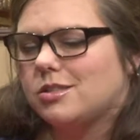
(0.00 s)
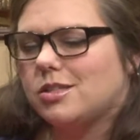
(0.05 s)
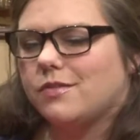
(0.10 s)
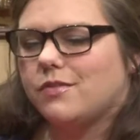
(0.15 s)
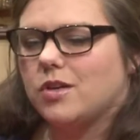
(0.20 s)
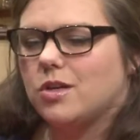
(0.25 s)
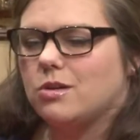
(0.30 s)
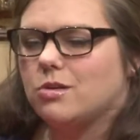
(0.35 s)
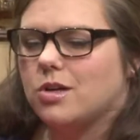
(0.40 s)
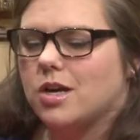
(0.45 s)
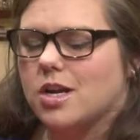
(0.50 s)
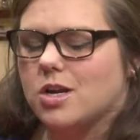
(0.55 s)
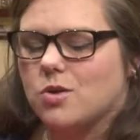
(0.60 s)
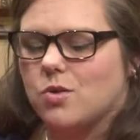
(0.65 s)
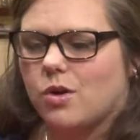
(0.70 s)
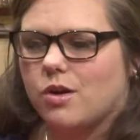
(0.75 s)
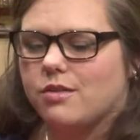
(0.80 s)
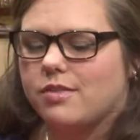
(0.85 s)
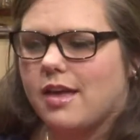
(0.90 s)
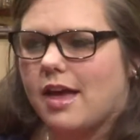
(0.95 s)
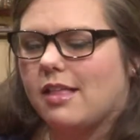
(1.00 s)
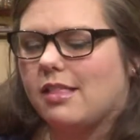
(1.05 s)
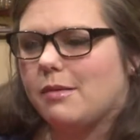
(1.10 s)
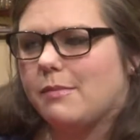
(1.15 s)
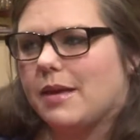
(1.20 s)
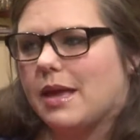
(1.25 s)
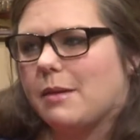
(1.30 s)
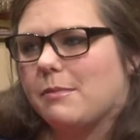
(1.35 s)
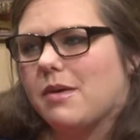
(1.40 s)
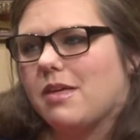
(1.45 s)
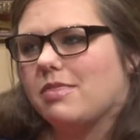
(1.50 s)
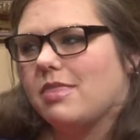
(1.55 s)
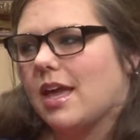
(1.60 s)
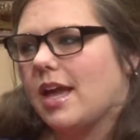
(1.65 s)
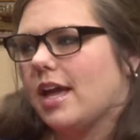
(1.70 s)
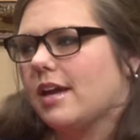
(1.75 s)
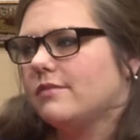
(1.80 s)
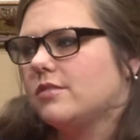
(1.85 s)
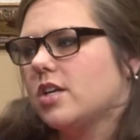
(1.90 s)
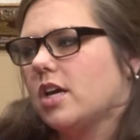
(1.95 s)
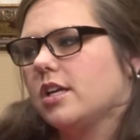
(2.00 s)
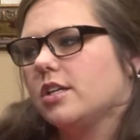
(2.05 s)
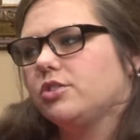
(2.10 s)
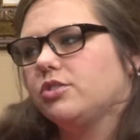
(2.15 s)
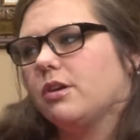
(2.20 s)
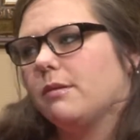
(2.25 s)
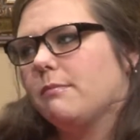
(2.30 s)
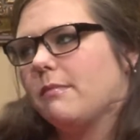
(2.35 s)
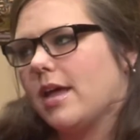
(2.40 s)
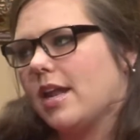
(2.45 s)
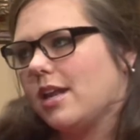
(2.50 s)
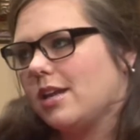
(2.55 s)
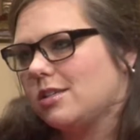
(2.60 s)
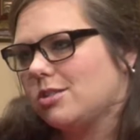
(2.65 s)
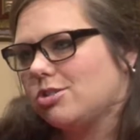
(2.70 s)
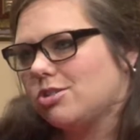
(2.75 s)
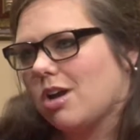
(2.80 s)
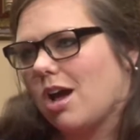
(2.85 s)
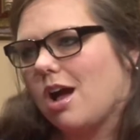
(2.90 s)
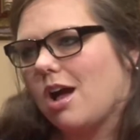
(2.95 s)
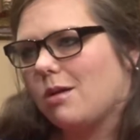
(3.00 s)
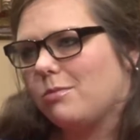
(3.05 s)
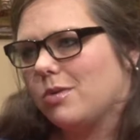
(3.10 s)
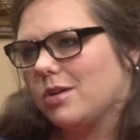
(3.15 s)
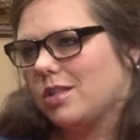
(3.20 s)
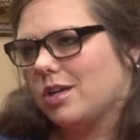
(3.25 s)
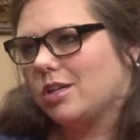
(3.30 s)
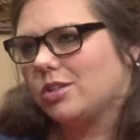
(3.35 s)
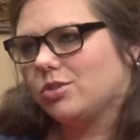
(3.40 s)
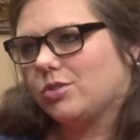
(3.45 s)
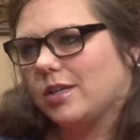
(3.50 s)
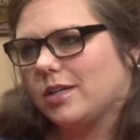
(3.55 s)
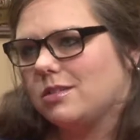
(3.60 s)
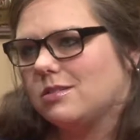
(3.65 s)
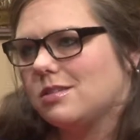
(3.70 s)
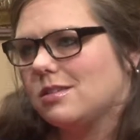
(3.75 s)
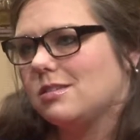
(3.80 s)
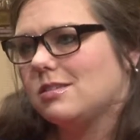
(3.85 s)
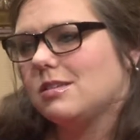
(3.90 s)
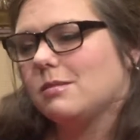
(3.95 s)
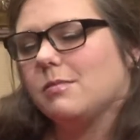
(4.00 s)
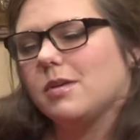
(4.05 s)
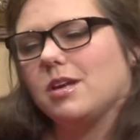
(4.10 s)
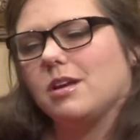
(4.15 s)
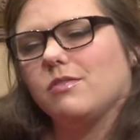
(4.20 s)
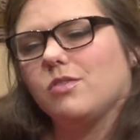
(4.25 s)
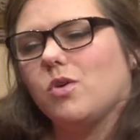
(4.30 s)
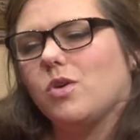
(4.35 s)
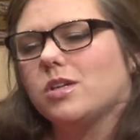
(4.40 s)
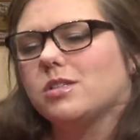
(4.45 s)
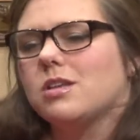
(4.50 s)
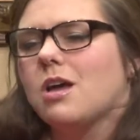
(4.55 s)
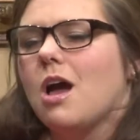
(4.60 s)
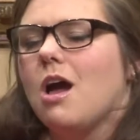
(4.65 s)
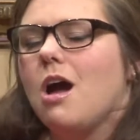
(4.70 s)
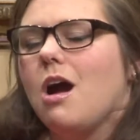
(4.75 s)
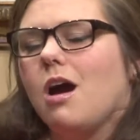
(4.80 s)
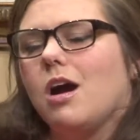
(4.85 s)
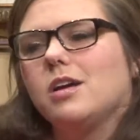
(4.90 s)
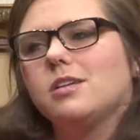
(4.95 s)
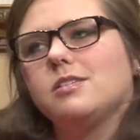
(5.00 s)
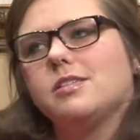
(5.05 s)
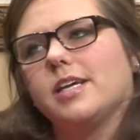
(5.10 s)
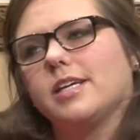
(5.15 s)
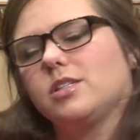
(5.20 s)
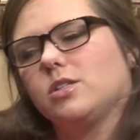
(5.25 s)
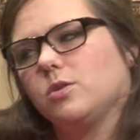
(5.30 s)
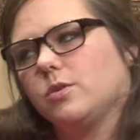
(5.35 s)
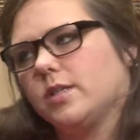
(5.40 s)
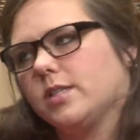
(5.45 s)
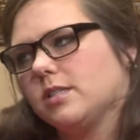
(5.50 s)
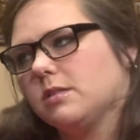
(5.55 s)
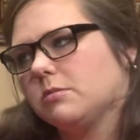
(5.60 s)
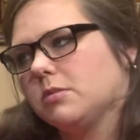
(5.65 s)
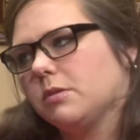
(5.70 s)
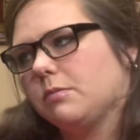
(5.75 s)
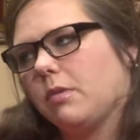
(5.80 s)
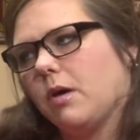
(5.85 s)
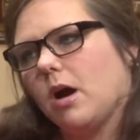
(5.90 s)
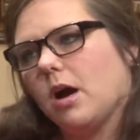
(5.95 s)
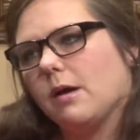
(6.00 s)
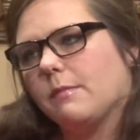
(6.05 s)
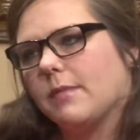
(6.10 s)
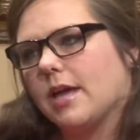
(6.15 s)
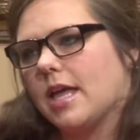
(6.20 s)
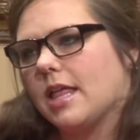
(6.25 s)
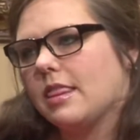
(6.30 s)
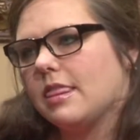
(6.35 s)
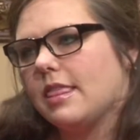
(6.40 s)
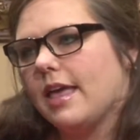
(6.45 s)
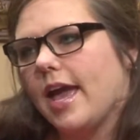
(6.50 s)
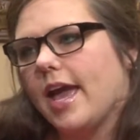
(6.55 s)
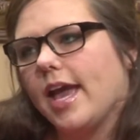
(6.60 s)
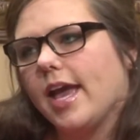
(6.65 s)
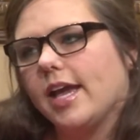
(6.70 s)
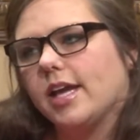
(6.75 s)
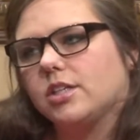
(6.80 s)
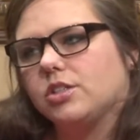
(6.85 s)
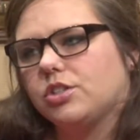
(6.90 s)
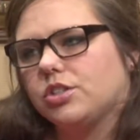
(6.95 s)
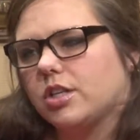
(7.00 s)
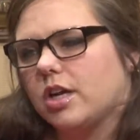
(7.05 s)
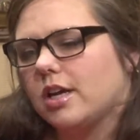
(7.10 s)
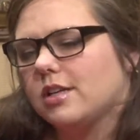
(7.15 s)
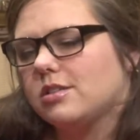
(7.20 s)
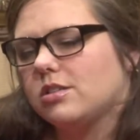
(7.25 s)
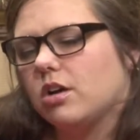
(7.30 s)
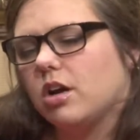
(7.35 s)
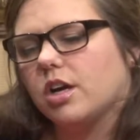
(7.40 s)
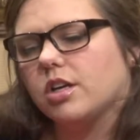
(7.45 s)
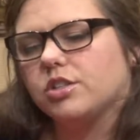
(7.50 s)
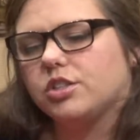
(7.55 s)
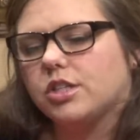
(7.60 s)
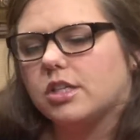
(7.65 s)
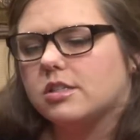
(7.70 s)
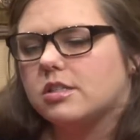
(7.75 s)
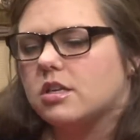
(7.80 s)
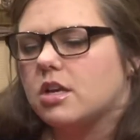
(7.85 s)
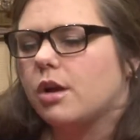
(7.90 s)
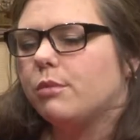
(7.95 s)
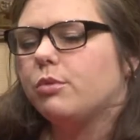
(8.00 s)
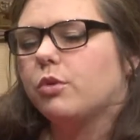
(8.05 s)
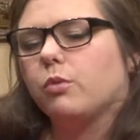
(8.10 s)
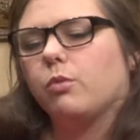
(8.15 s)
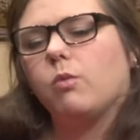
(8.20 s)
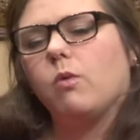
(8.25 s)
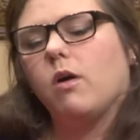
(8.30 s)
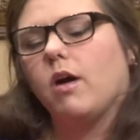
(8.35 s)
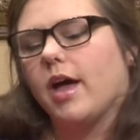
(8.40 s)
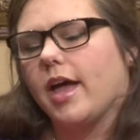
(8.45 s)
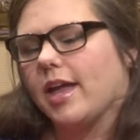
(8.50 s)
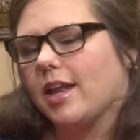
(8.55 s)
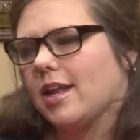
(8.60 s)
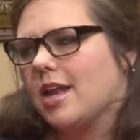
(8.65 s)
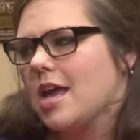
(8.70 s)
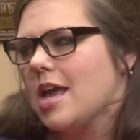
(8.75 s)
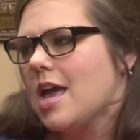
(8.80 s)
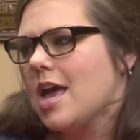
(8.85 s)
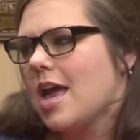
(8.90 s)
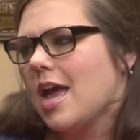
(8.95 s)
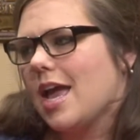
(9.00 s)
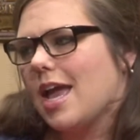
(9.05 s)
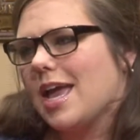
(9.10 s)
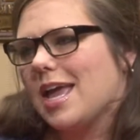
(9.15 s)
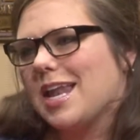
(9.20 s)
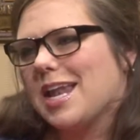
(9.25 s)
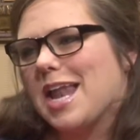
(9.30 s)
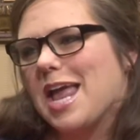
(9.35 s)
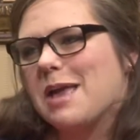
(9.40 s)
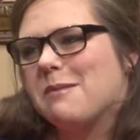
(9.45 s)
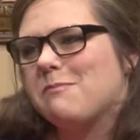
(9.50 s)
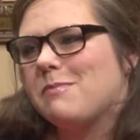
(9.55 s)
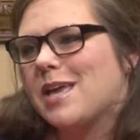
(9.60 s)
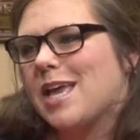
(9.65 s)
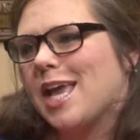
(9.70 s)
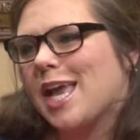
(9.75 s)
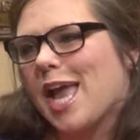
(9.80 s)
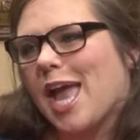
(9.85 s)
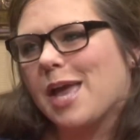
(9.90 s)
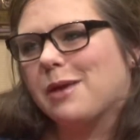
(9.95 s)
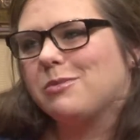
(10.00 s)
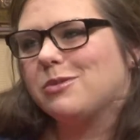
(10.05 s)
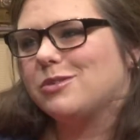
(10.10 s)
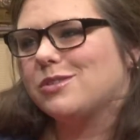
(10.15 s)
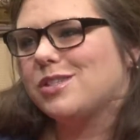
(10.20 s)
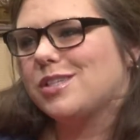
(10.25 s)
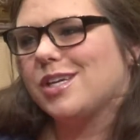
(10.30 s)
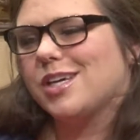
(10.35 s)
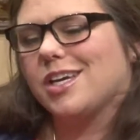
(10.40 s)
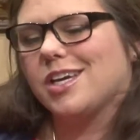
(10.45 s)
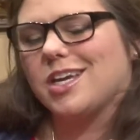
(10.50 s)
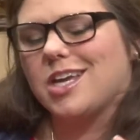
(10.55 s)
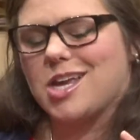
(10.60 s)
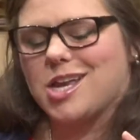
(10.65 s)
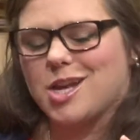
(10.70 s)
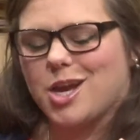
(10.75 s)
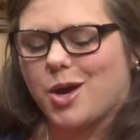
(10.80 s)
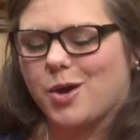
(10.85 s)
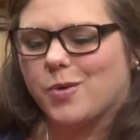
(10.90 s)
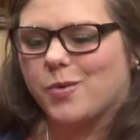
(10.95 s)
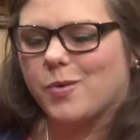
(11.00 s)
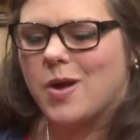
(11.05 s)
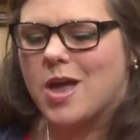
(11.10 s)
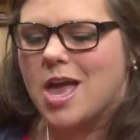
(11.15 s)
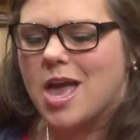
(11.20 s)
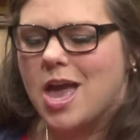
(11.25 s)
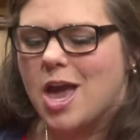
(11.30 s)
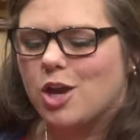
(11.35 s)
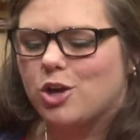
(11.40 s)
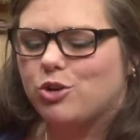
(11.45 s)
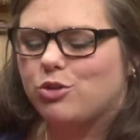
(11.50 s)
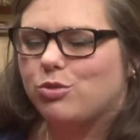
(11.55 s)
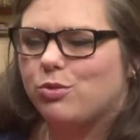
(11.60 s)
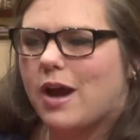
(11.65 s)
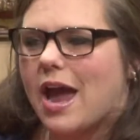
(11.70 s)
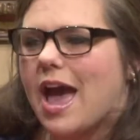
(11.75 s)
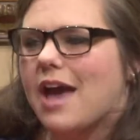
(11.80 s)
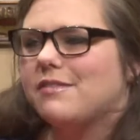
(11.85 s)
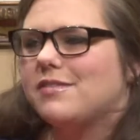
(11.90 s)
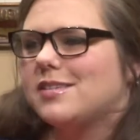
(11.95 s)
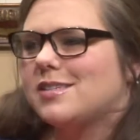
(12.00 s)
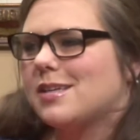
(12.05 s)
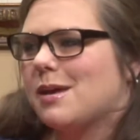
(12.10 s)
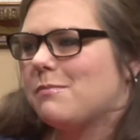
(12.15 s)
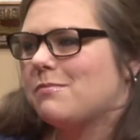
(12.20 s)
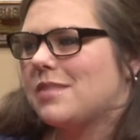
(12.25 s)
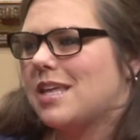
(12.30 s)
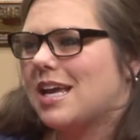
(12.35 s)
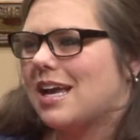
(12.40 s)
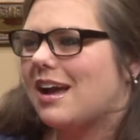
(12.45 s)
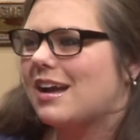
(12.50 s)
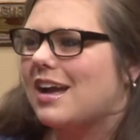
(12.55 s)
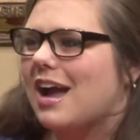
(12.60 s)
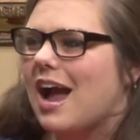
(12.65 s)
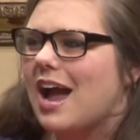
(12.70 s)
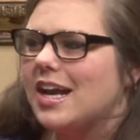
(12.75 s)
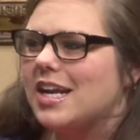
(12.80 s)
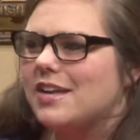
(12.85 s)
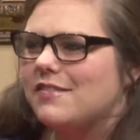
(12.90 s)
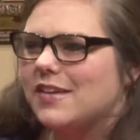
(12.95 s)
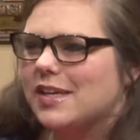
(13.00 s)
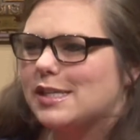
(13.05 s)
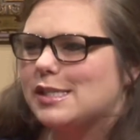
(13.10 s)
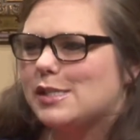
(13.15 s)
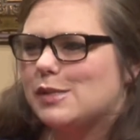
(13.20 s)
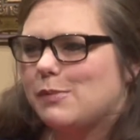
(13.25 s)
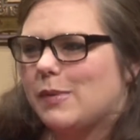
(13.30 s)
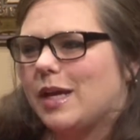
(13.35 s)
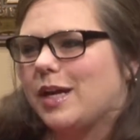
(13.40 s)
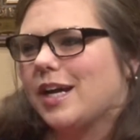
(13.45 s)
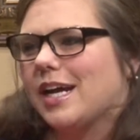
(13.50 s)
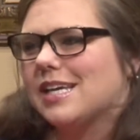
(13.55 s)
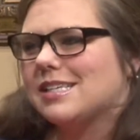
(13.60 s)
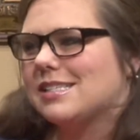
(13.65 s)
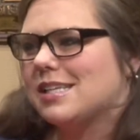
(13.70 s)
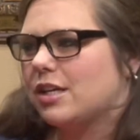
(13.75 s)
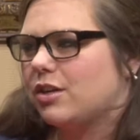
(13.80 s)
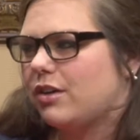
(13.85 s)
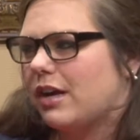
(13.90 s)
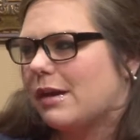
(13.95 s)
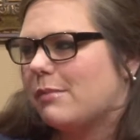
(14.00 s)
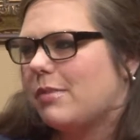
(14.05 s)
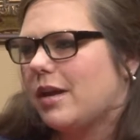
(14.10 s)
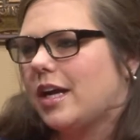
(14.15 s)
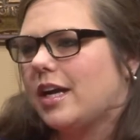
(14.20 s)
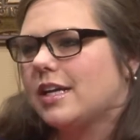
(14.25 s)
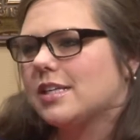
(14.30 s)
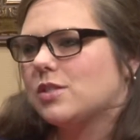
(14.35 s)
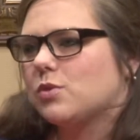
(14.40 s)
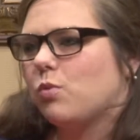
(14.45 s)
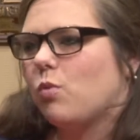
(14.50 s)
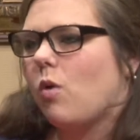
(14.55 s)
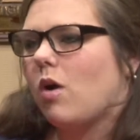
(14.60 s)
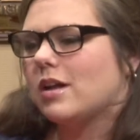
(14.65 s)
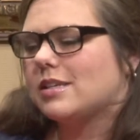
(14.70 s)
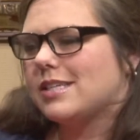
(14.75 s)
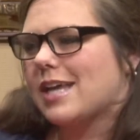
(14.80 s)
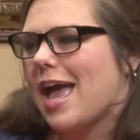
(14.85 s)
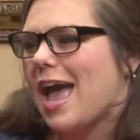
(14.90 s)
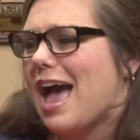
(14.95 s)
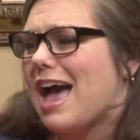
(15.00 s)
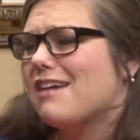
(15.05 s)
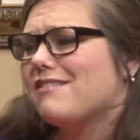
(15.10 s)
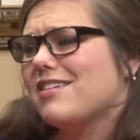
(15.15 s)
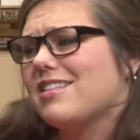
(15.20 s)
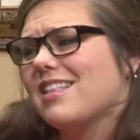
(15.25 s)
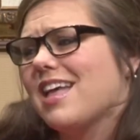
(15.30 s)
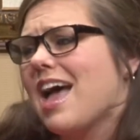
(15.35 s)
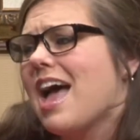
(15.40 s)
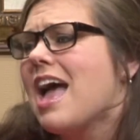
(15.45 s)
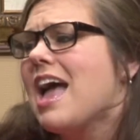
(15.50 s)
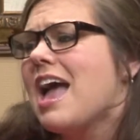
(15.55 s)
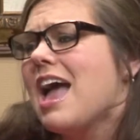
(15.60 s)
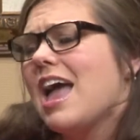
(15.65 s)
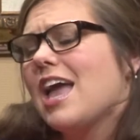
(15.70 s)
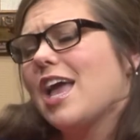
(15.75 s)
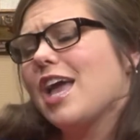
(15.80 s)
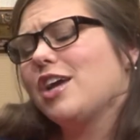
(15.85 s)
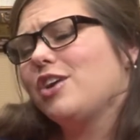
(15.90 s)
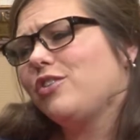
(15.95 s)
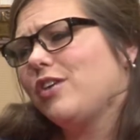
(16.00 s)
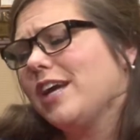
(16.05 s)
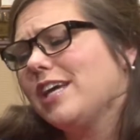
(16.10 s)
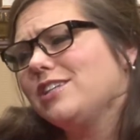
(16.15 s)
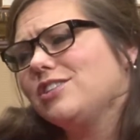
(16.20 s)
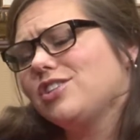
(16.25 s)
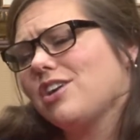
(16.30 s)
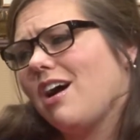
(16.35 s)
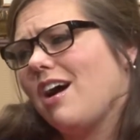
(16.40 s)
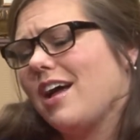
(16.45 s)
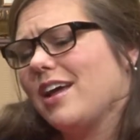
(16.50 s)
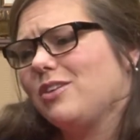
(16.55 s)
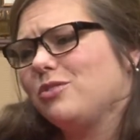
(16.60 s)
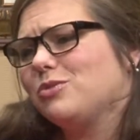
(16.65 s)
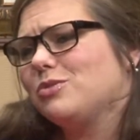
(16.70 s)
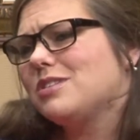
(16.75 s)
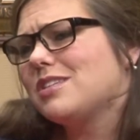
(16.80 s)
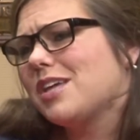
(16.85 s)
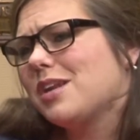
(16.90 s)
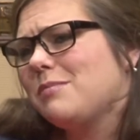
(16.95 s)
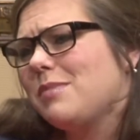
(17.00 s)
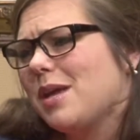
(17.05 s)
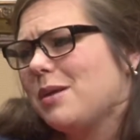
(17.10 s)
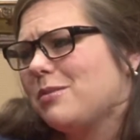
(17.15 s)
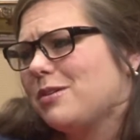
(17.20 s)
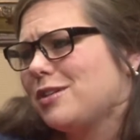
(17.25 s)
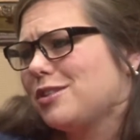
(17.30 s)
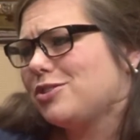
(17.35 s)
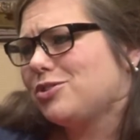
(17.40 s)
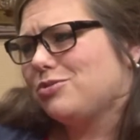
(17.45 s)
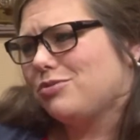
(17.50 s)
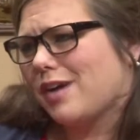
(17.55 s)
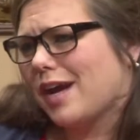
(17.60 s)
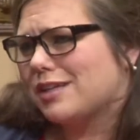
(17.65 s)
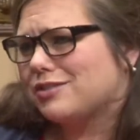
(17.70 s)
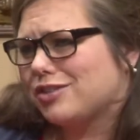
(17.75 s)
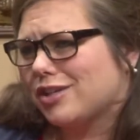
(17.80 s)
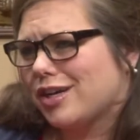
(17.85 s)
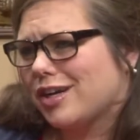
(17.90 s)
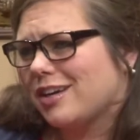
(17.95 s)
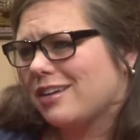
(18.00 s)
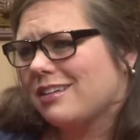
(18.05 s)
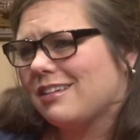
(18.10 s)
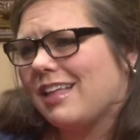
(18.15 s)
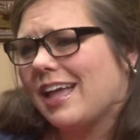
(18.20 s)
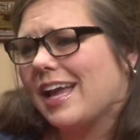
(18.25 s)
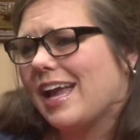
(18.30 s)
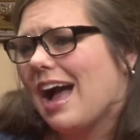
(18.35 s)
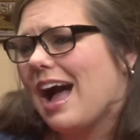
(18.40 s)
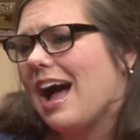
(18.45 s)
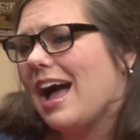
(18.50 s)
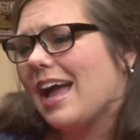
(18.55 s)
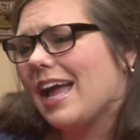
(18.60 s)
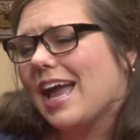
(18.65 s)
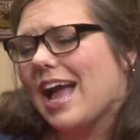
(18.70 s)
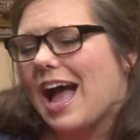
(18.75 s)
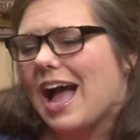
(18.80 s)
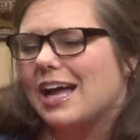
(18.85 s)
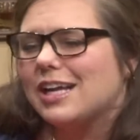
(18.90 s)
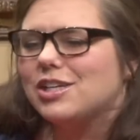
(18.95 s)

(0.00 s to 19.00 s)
If you are in North Alabama, they have done a tremendous job with our trail system, and of course, our state tourism department, they just are just #1 in being able to, you know, craft something, a kind of experience that grandparents want to have and that a grandchild is going to be able to treasure. Like I